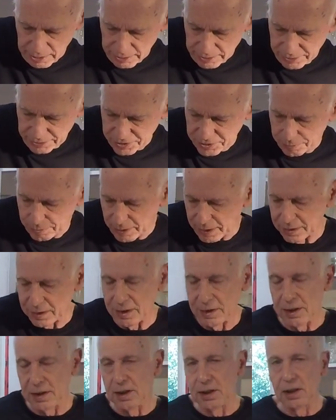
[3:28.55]
just about
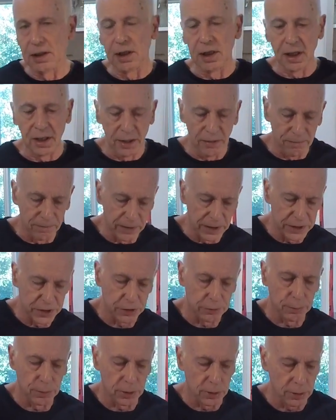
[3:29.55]
any
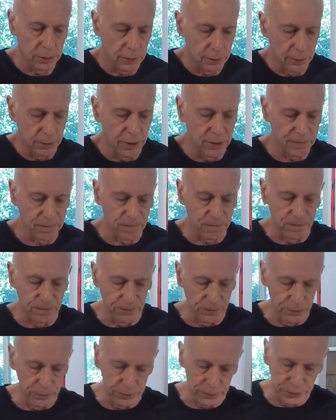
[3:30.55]
vegetable or even
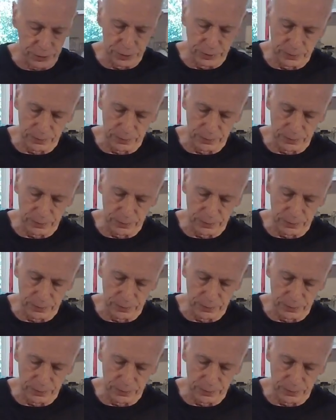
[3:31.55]
fruit,